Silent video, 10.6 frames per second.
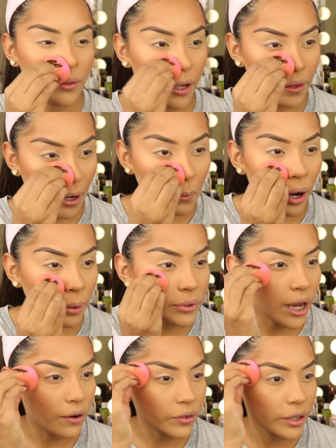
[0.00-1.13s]
so now that I wiped
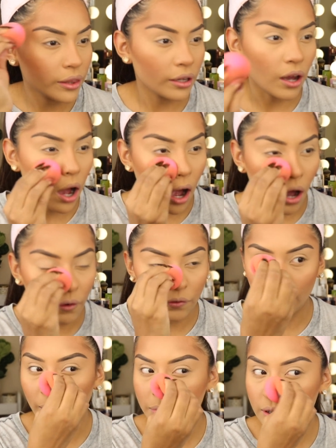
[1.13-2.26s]
everything
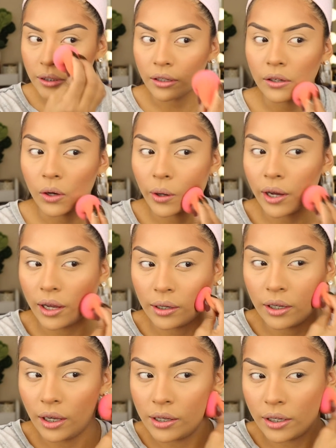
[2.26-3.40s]
off, I'm just gonna go ahead
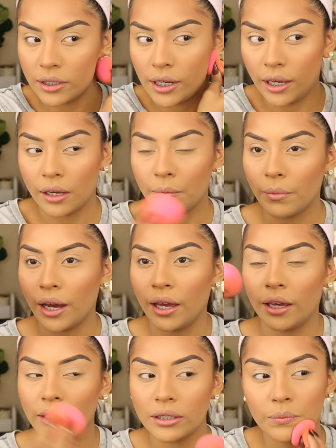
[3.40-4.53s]
and take
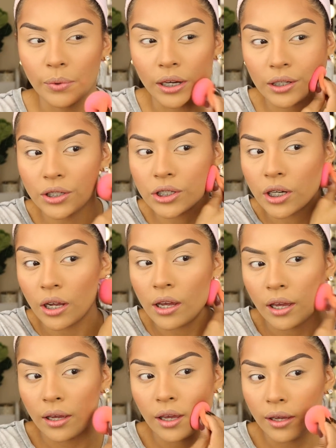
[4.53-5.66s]
my sponge
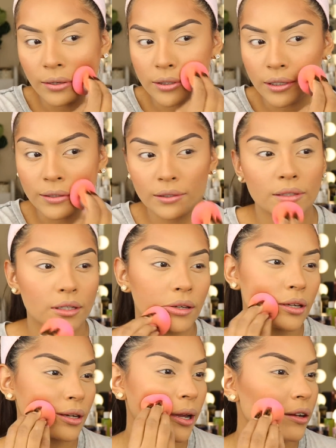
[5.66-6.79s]
and just
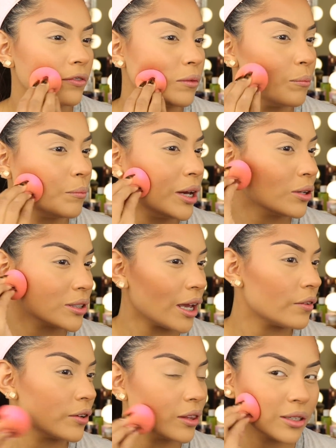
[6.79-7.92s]
kind of melt
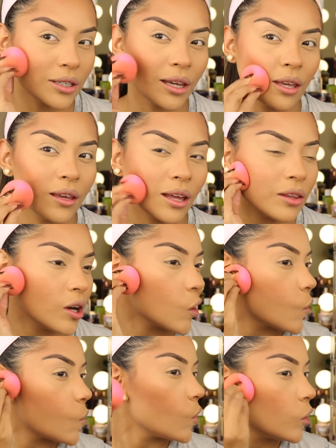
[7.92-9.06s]
everything together
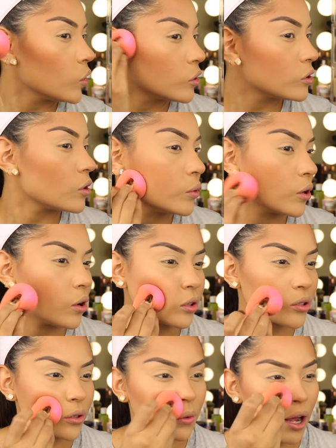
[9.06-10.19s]
so we
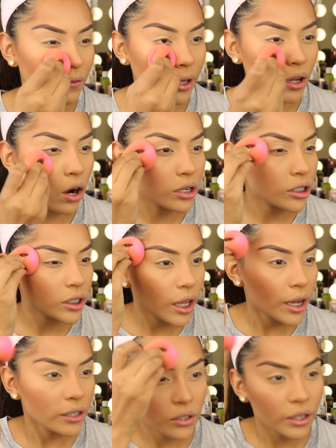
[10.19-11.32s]
also don't have like harsh
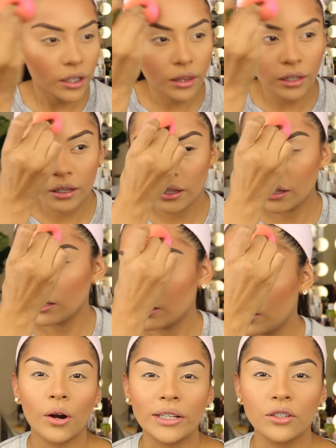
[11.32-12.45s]
lines or anything.
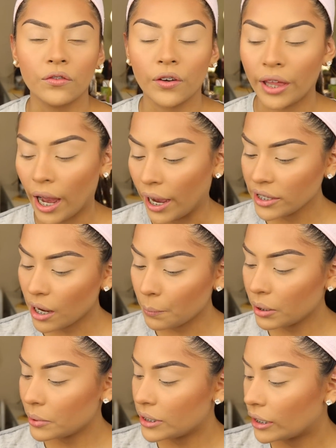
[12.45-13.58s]
Alright, so for the eyes, I'm
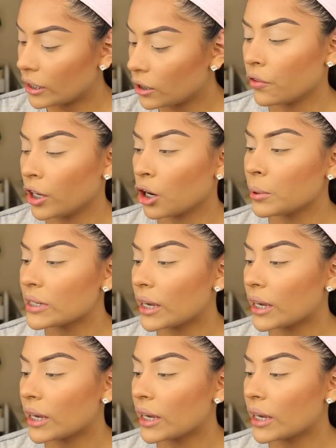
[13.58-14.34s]
going to be taking the Urban